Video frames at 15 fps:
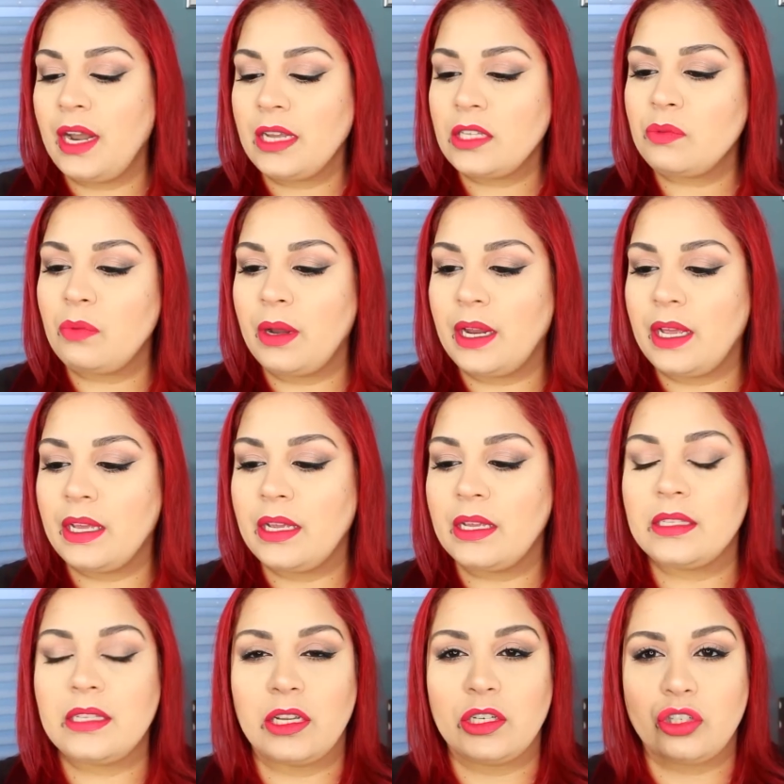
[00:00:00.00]
Next one
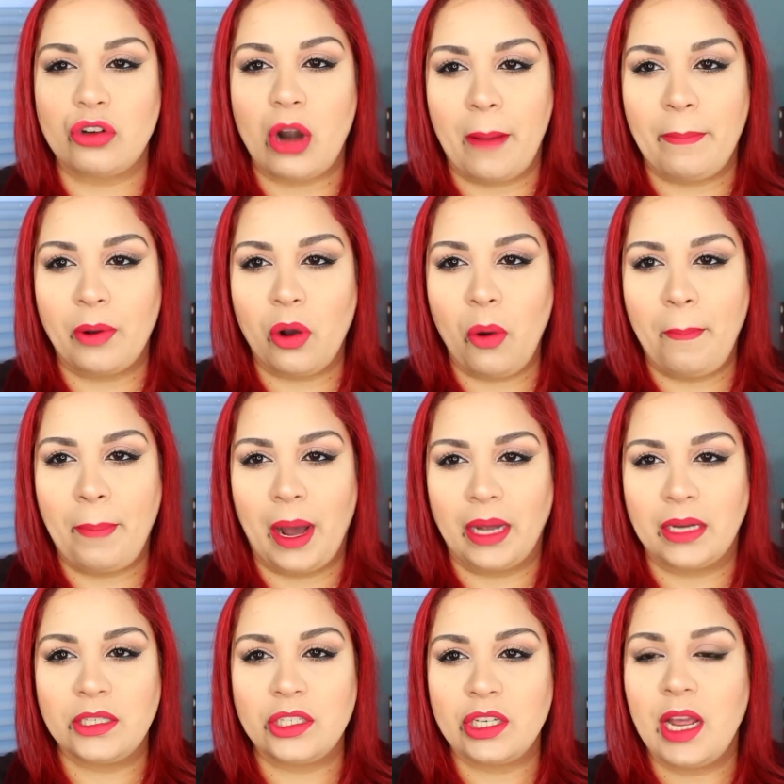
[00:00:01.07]
is Tropical
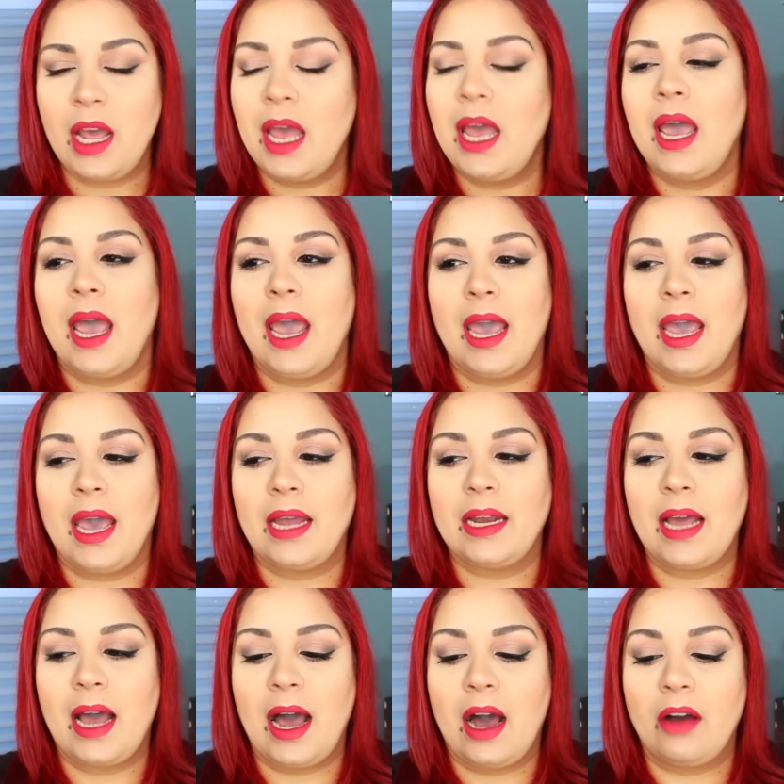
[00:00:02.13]
Punch,
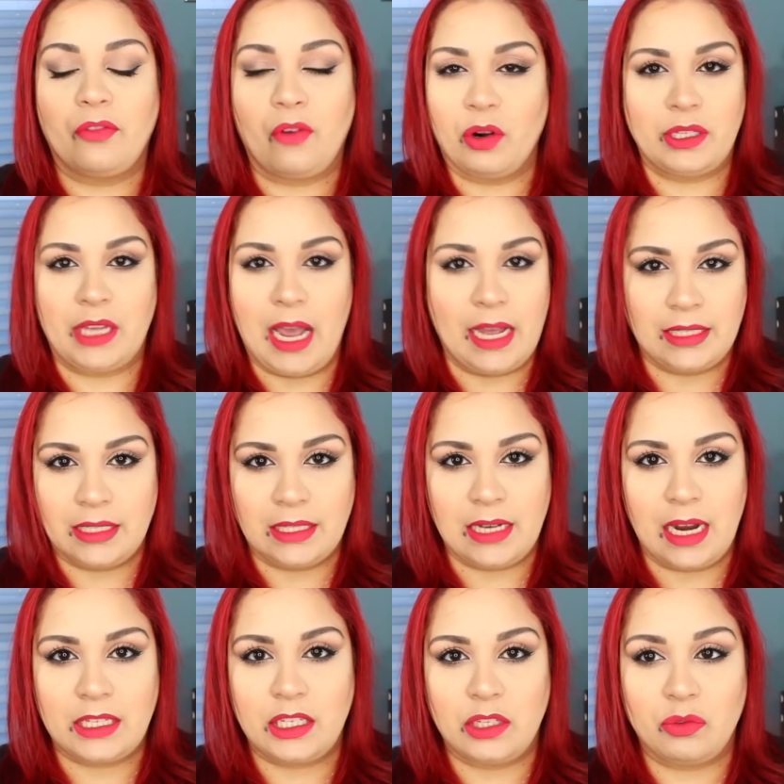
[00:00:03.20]
and of course I had to
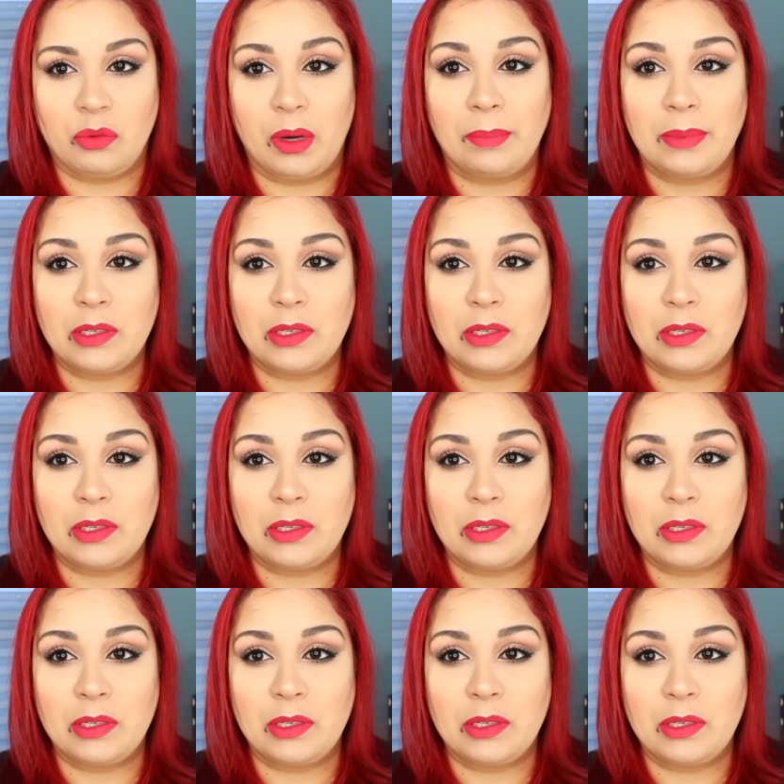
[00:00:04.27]
snatch this one up.